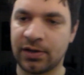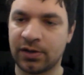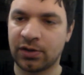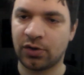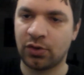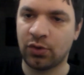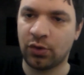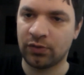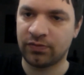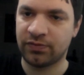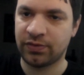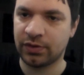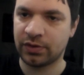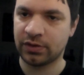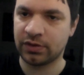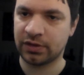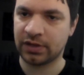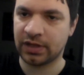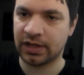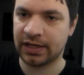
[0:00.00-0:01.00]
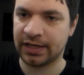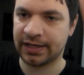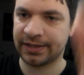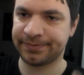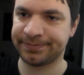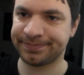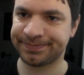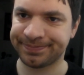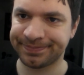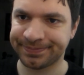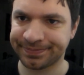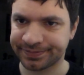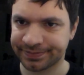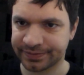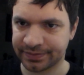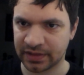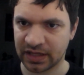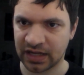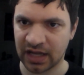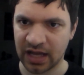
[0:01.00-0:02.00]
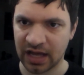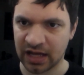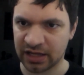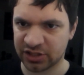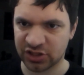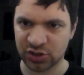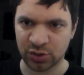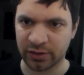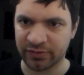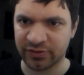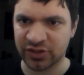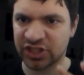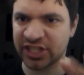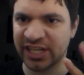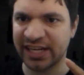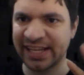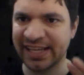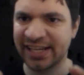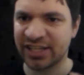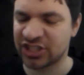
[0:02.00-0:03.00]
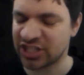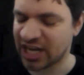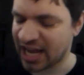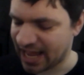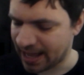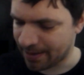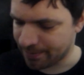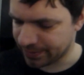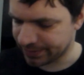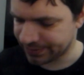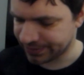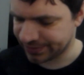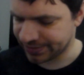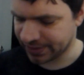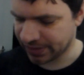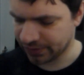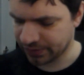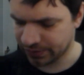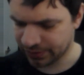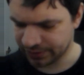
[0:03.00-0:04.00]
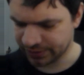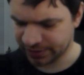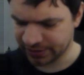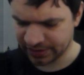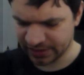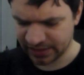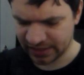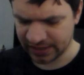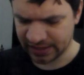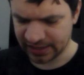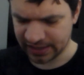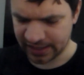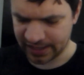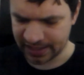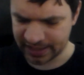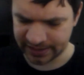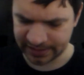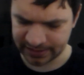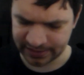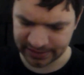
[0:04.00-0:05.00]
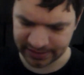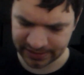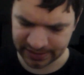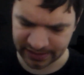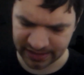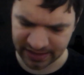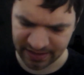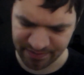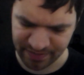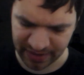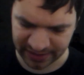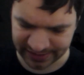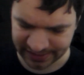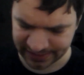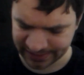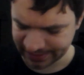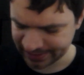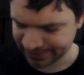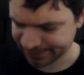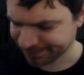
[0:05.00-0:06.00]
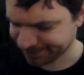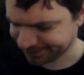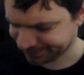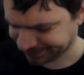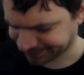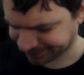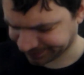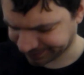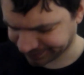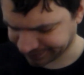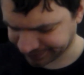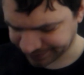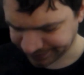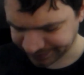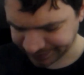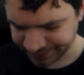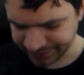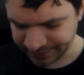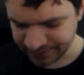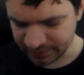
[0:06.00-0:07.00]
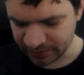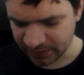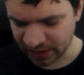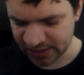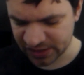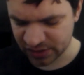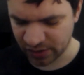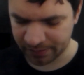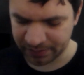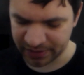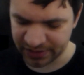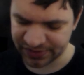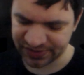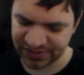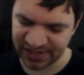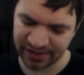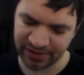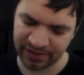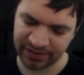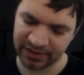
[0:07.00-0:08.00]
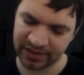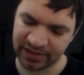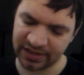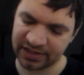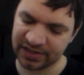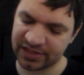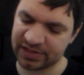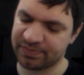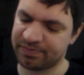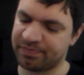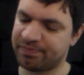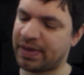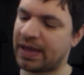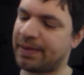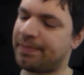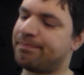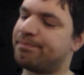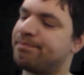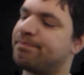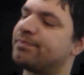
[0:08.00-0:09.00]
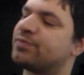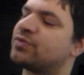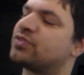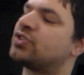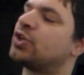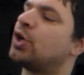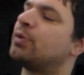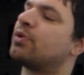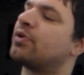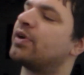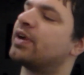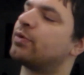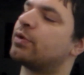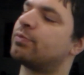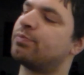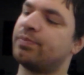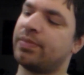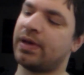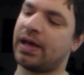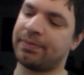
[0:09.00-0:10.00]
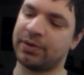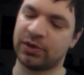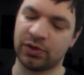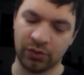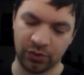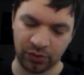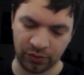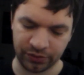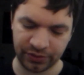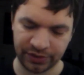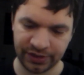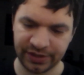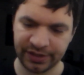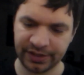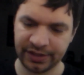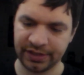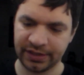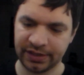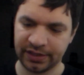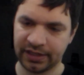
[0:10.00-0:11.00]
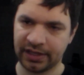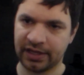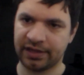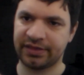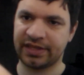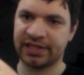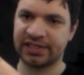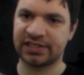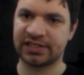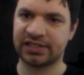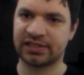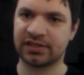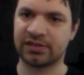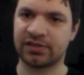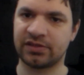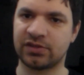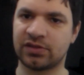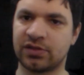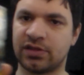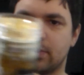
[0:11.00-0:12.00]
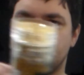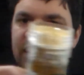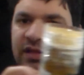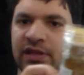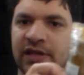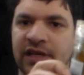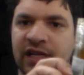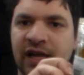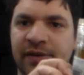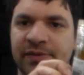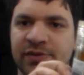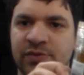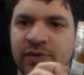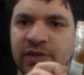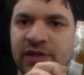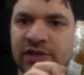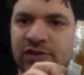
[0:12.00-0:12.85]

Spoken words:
called for sort of chili jam and so on, and mustard. So I'm going to see, this is turmeric with peppercorn, and this comes with a